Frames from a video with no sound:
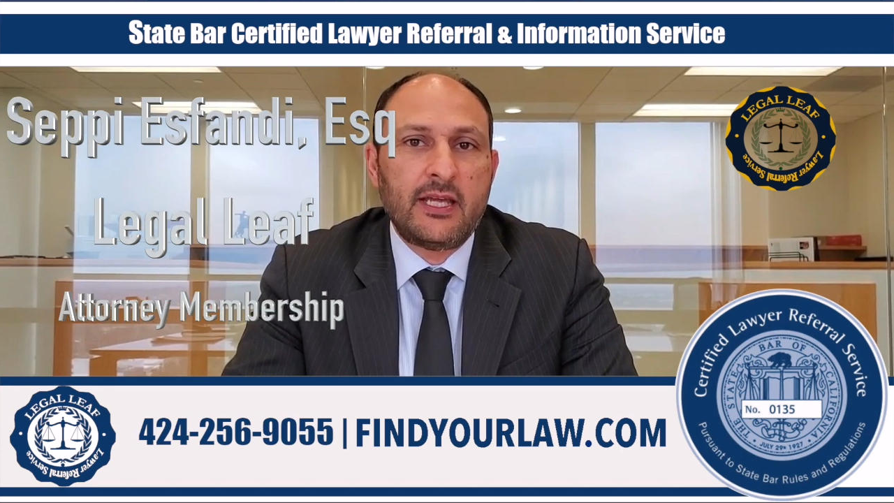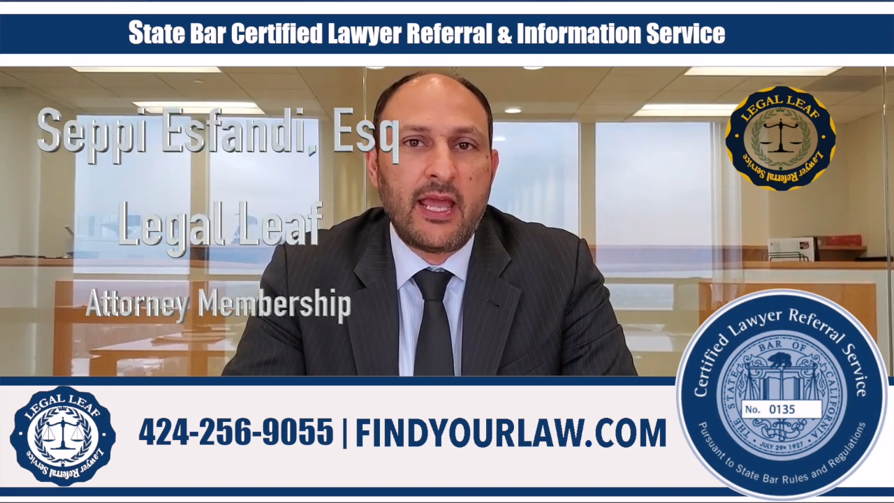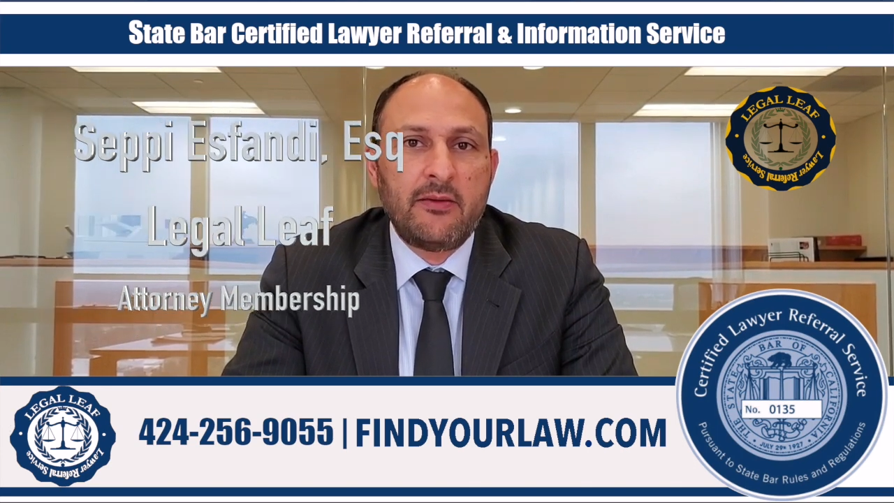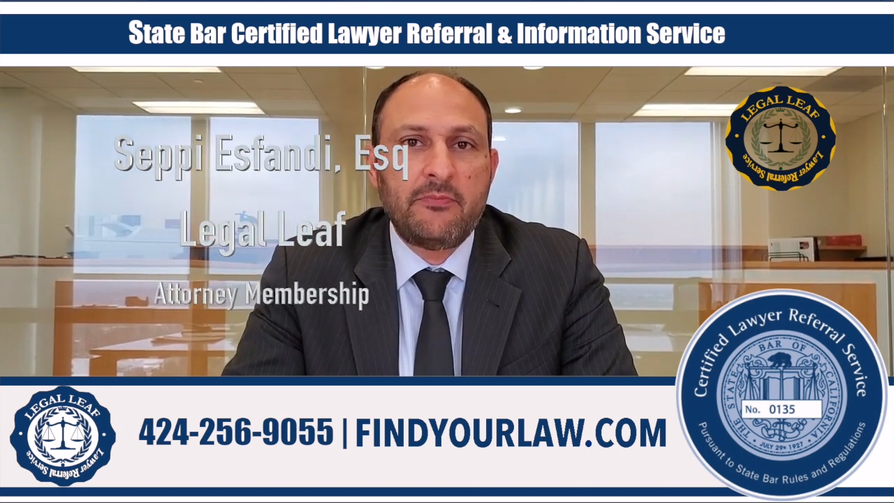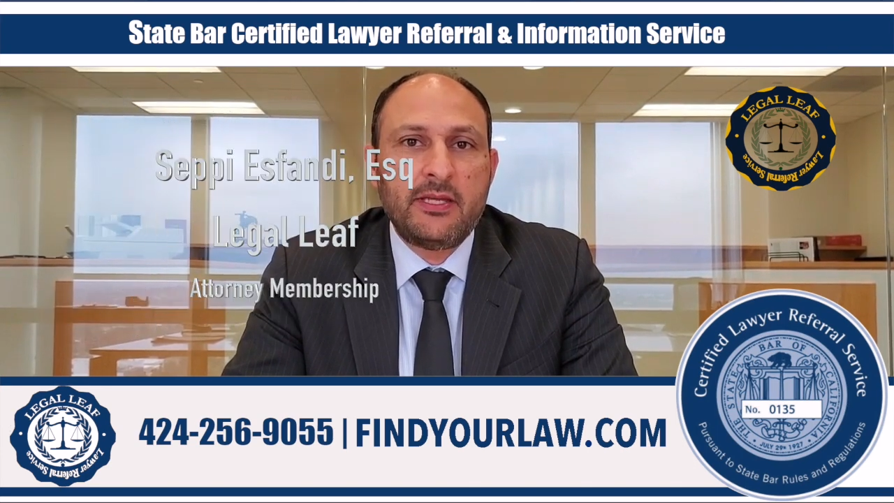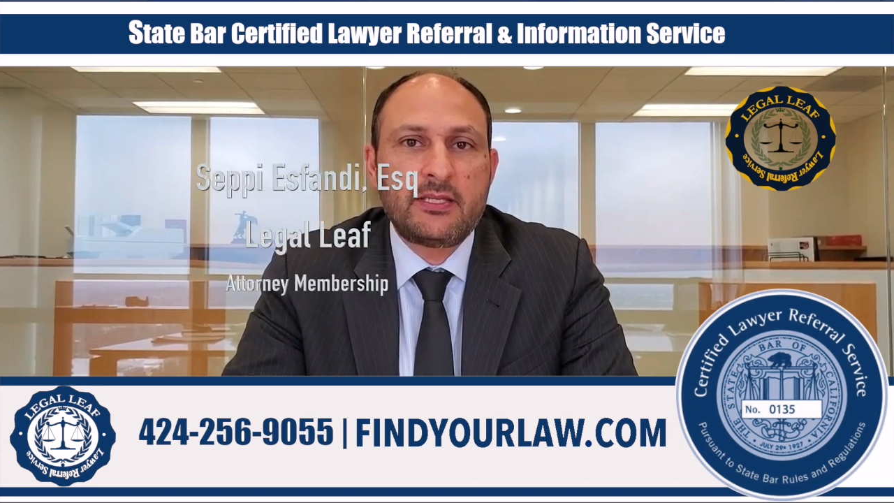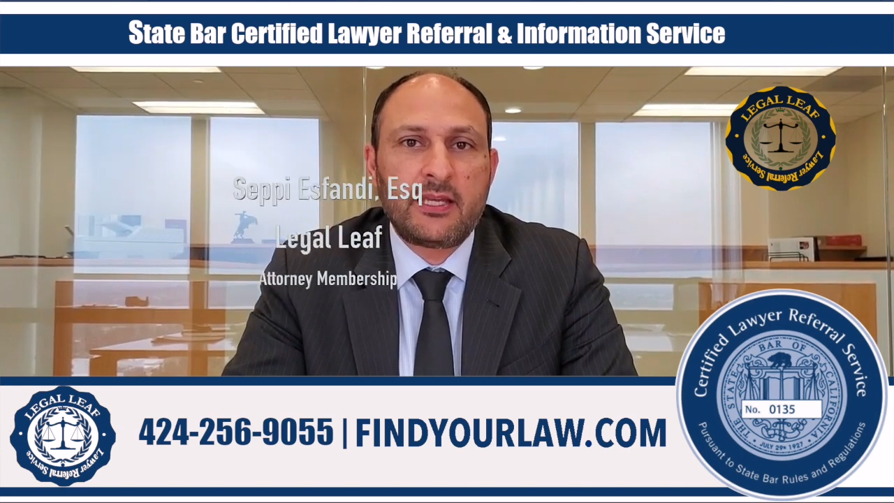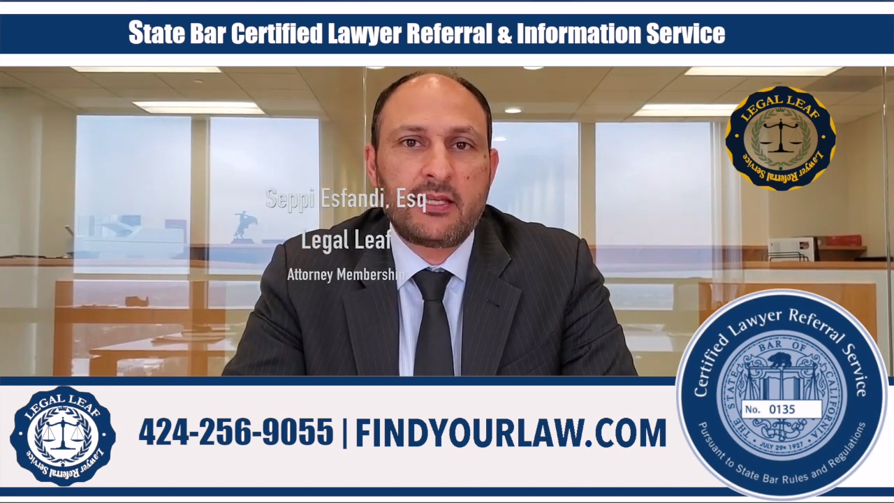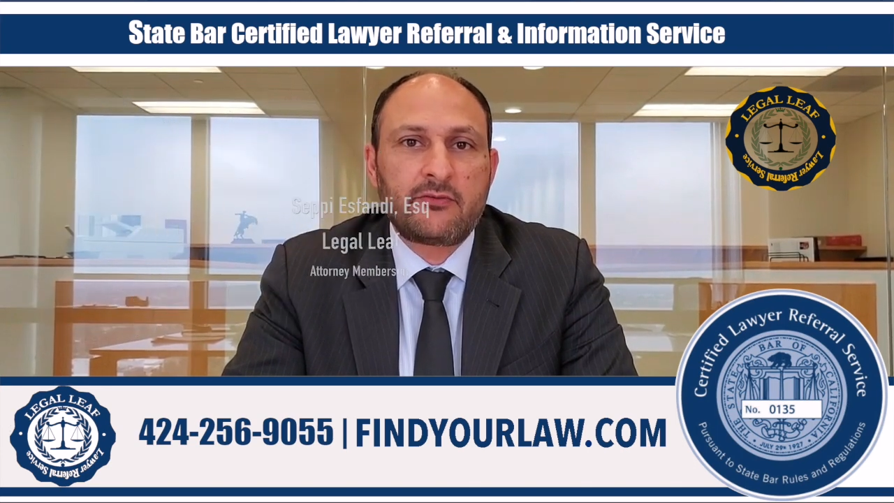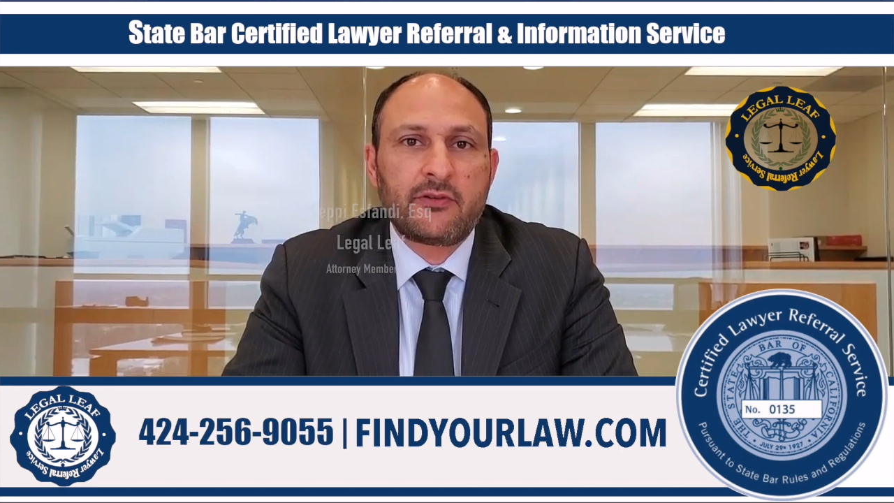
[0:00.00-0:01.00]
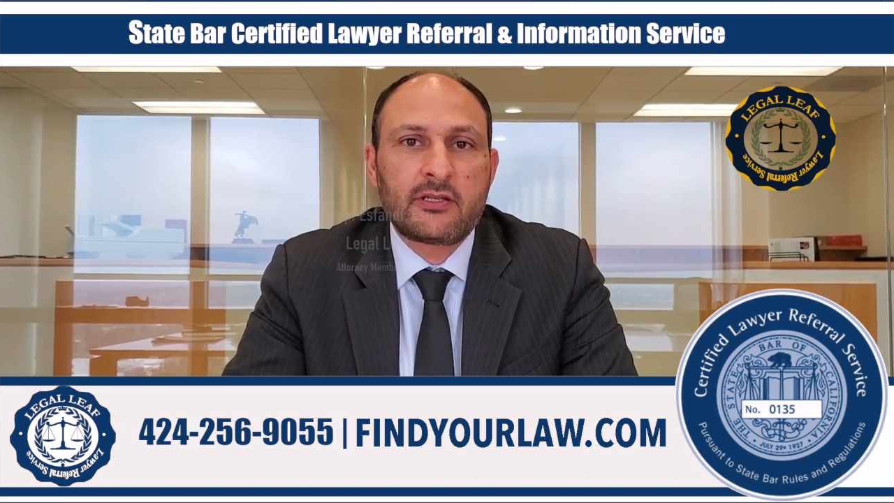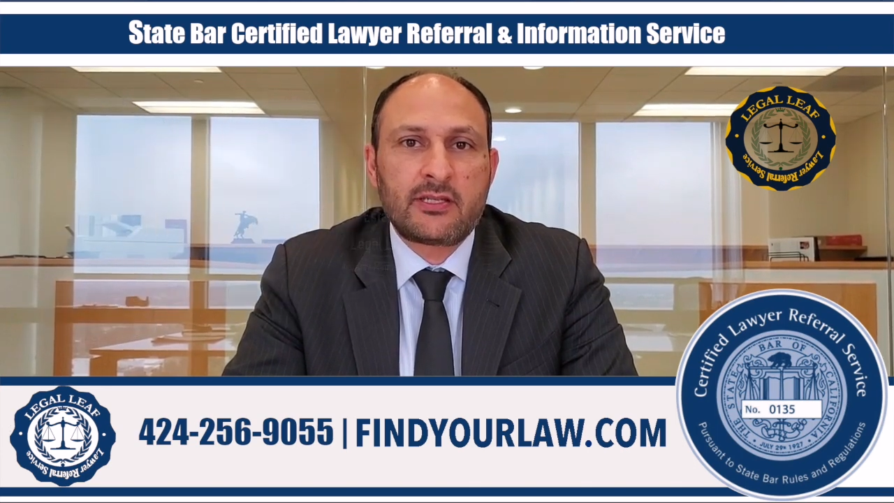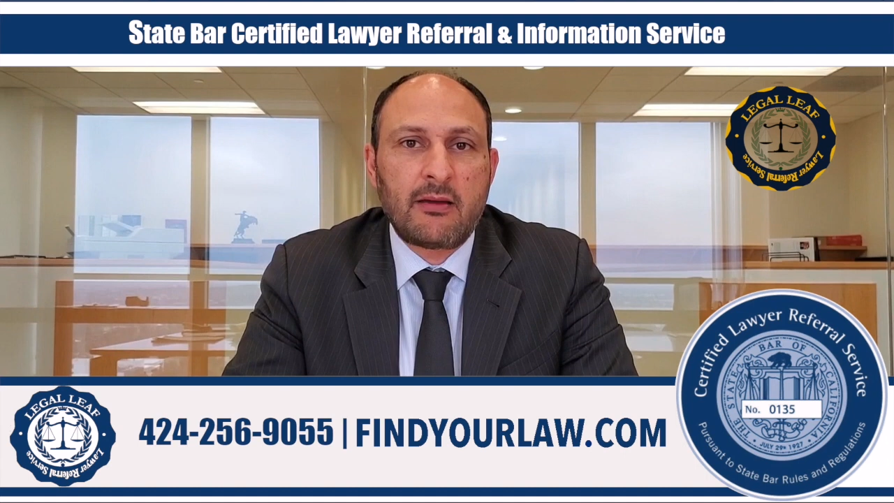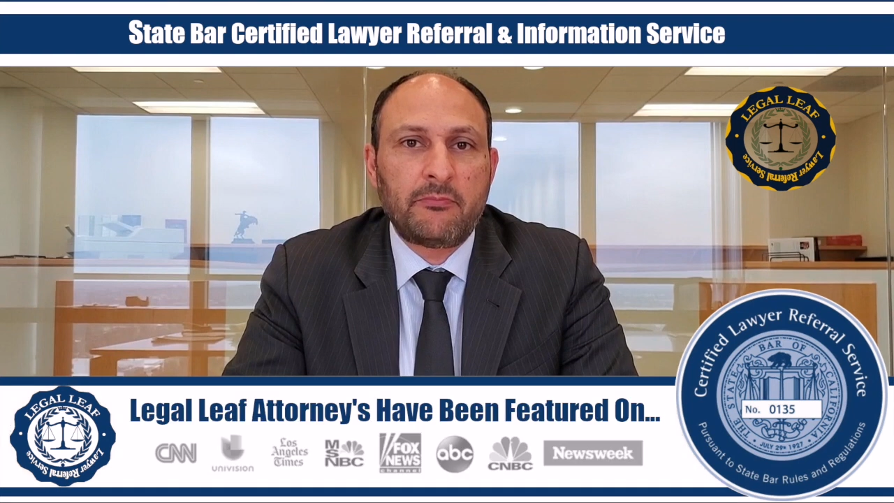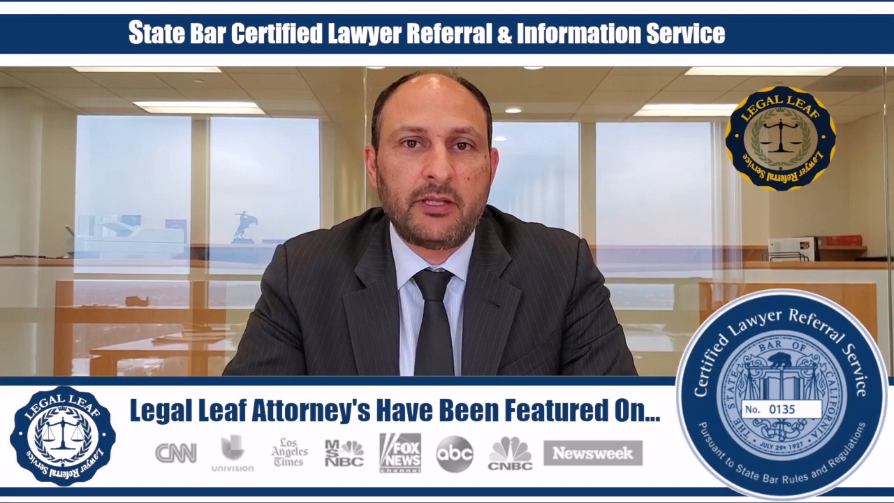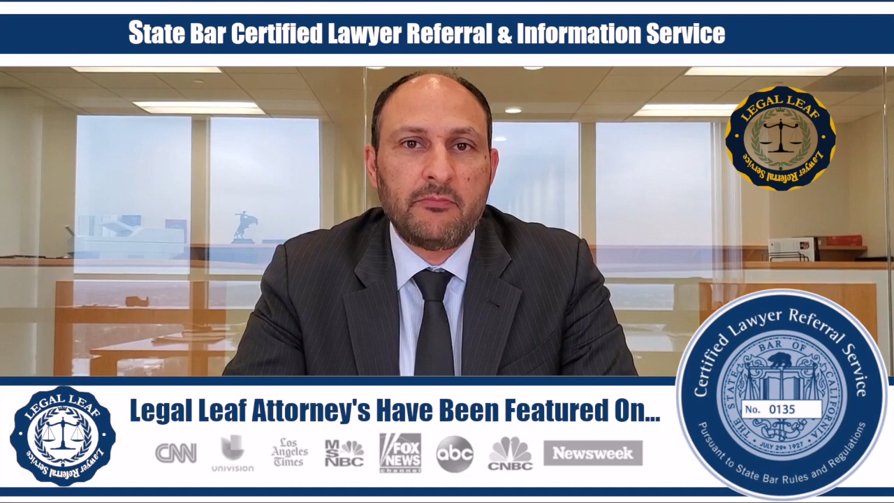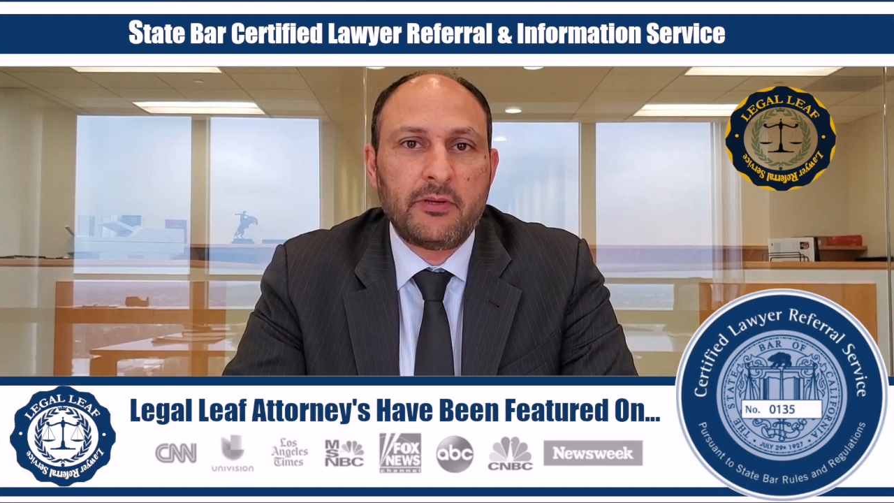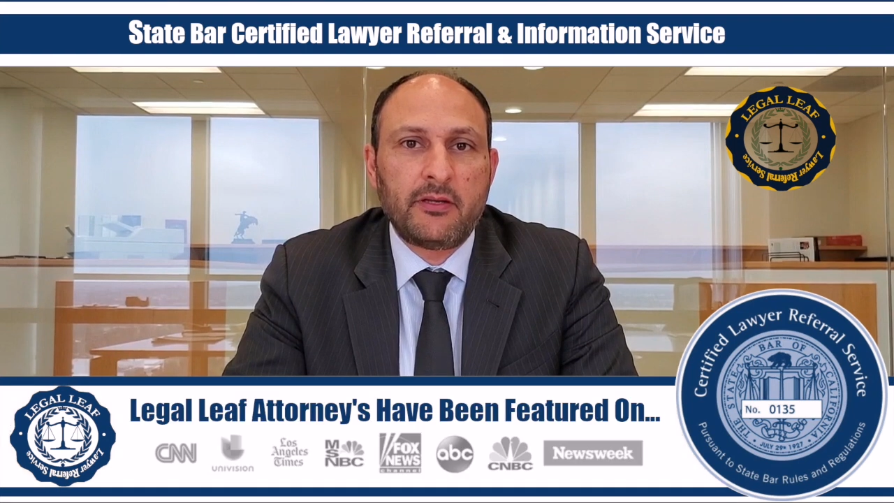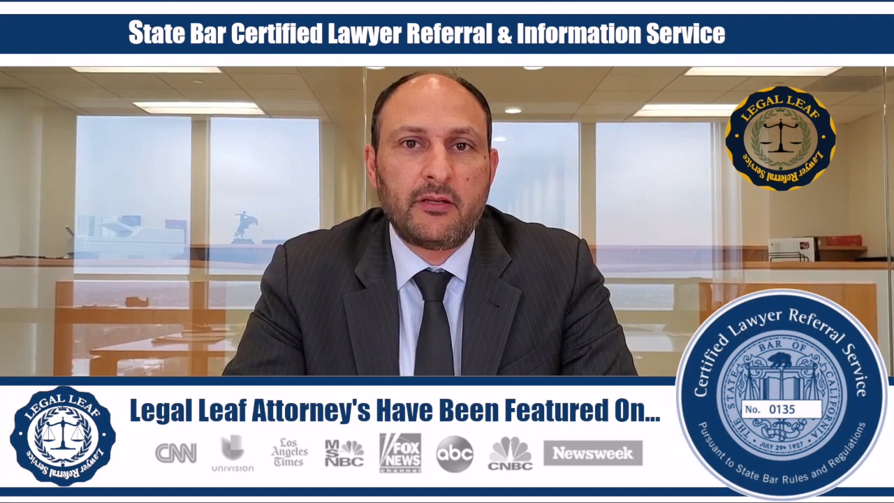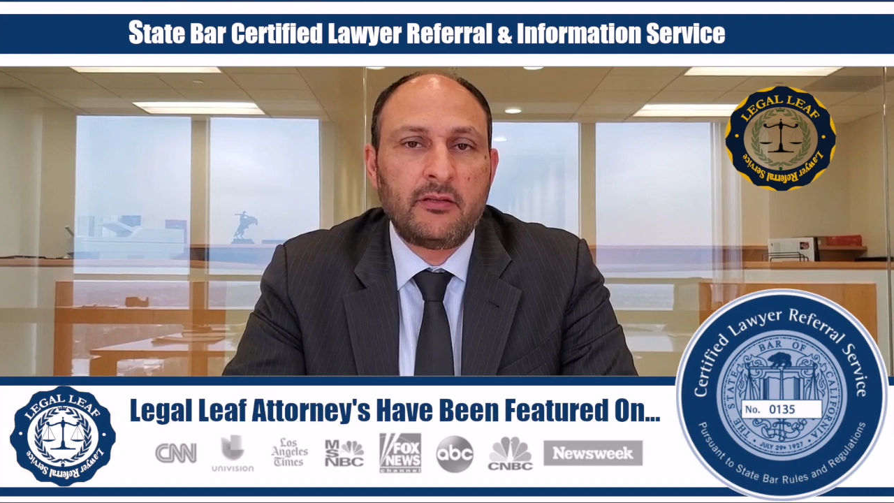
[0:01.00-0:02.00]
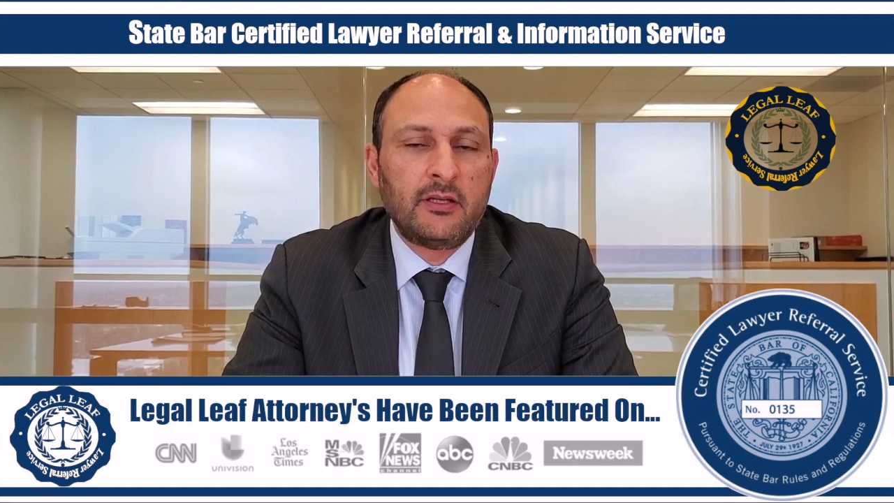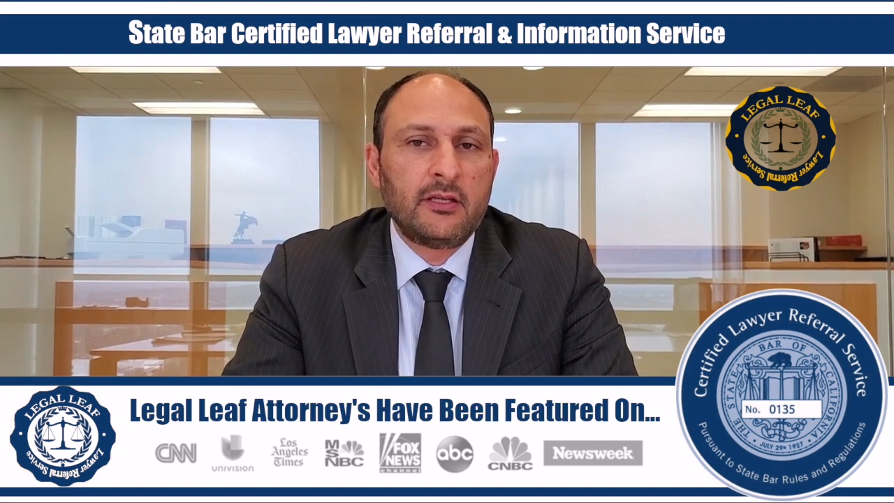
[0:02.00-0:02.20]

AB stands for Assembly Bill.